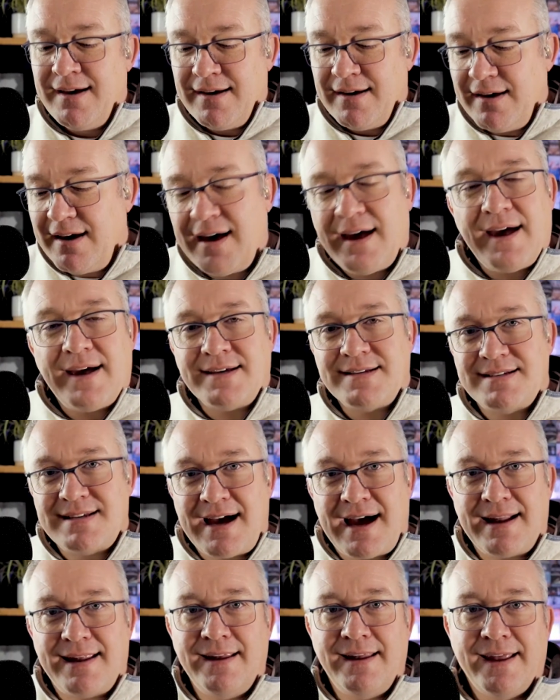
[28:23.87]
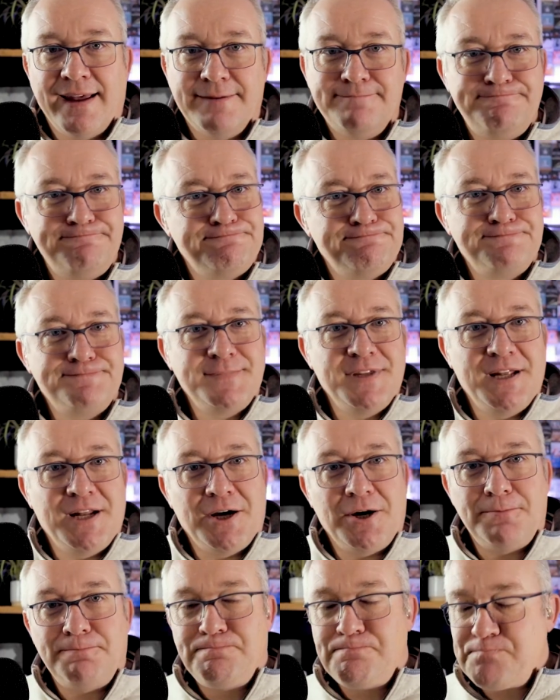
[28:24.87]
Yeah, it's sad, isn't it? You
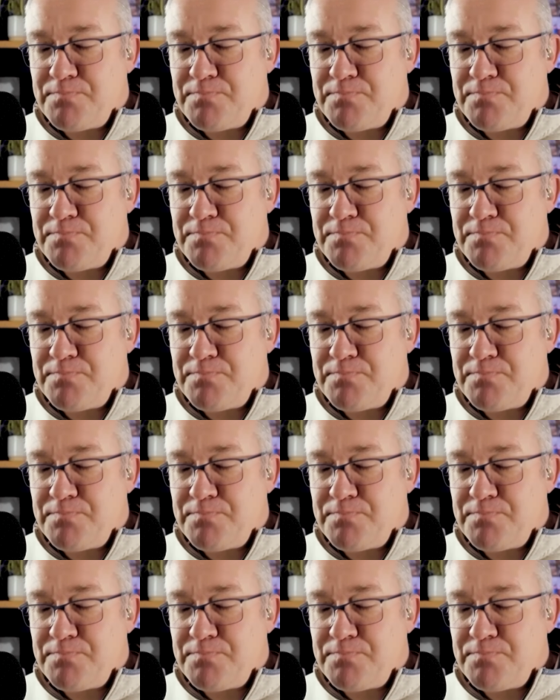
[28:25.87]
know,